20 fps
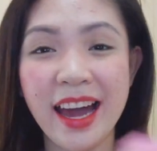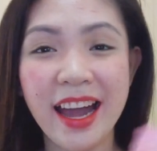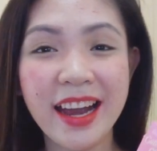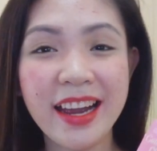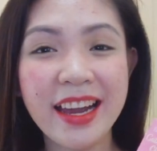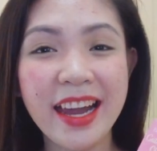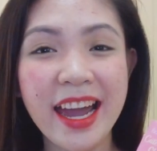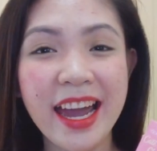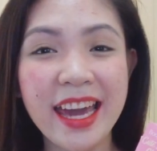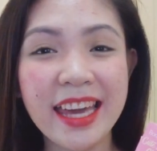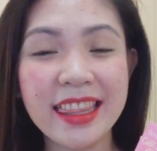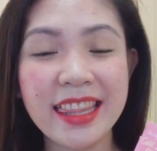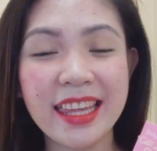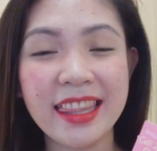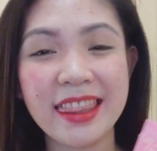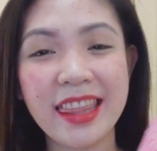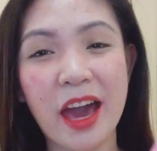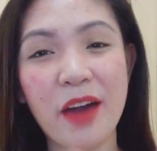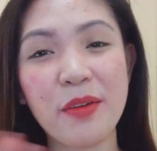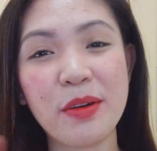Alright,
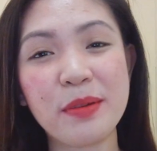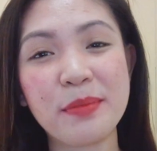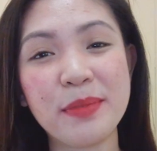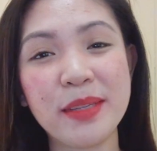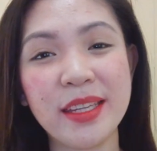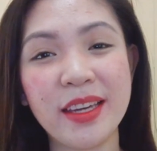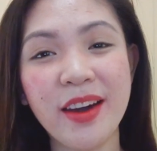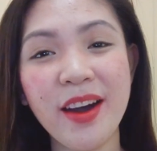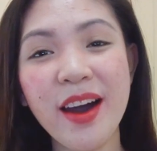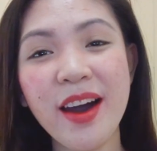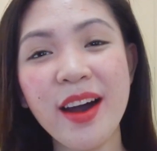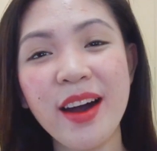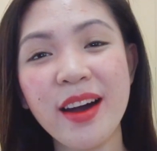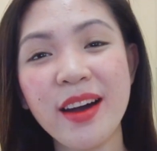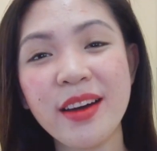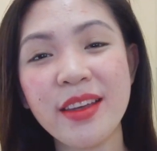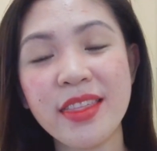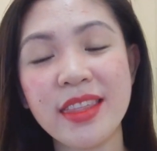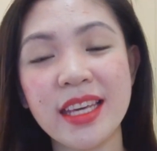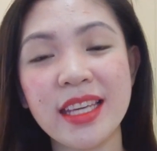that will be
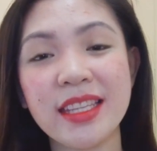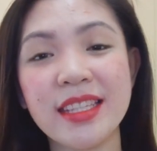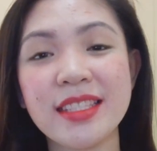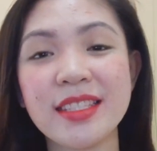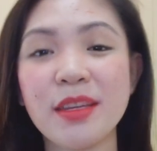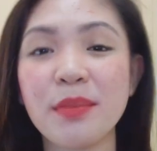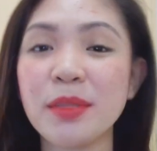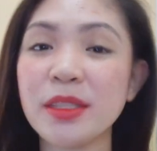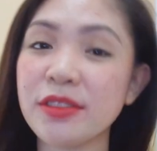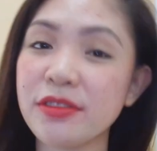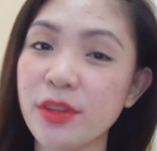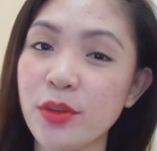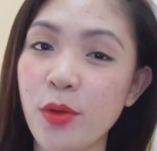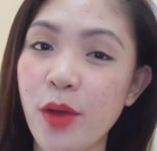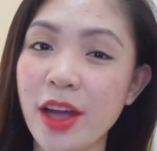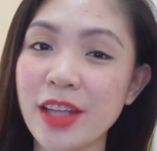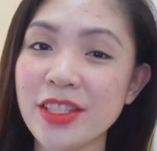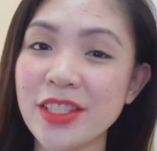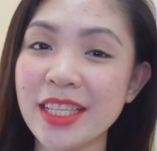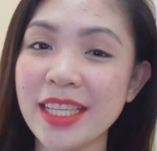all. Thank you so much for
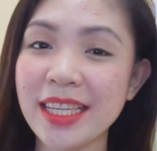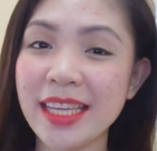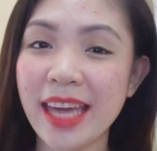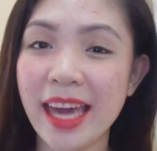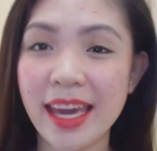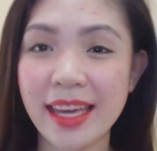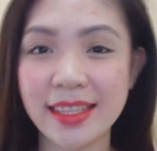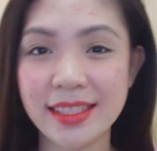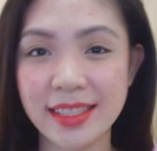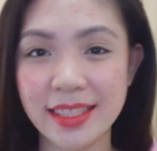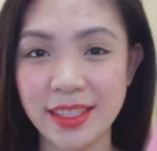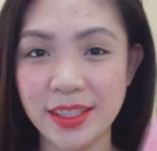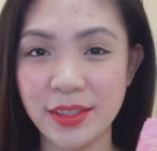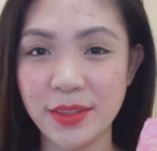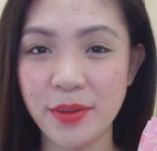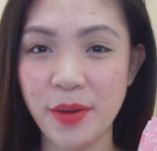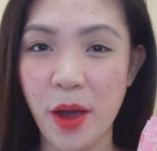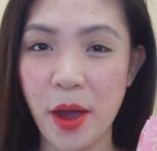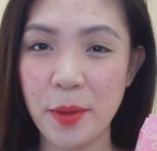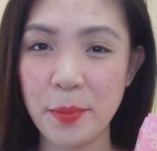watching and see
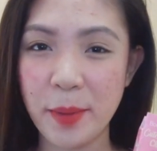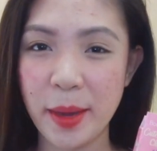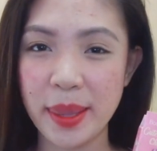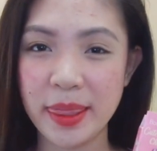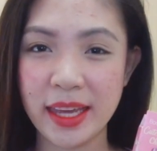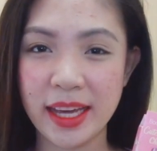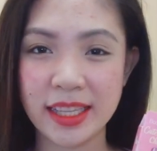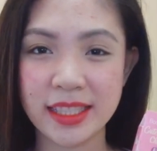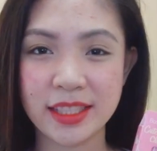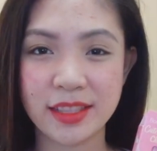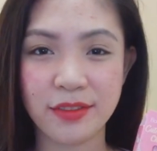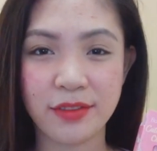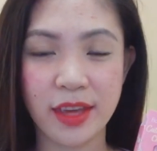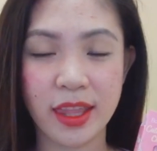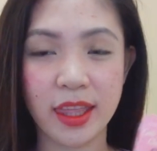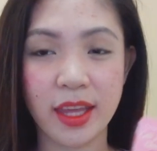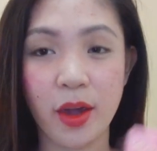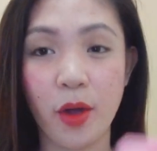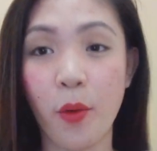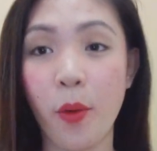you on my next
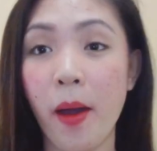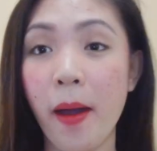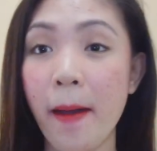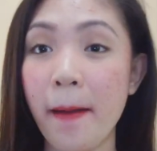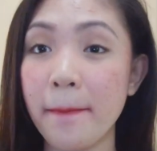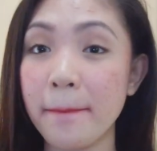video.